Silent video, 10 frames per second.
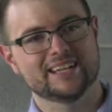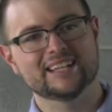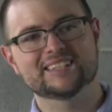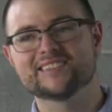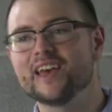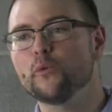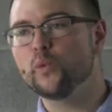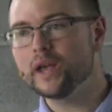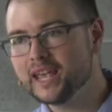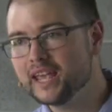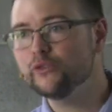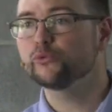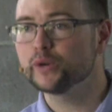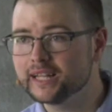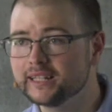It's that we
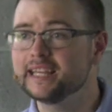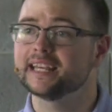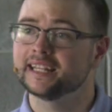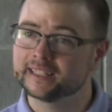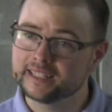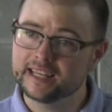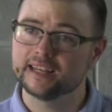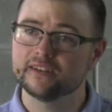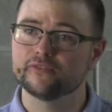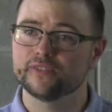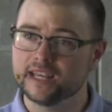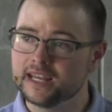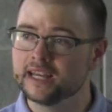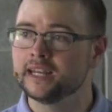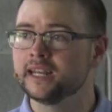really can live
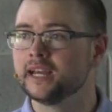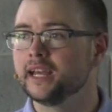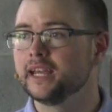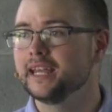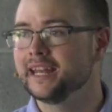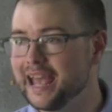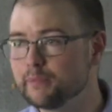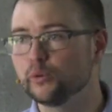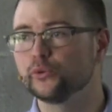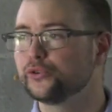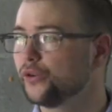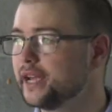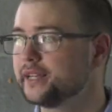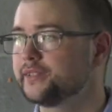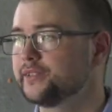in enabled
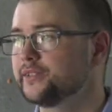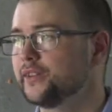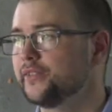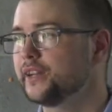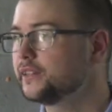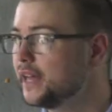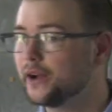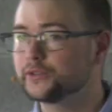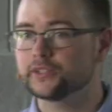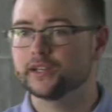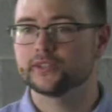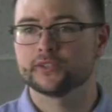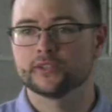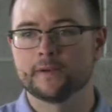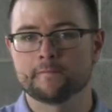grace that allows us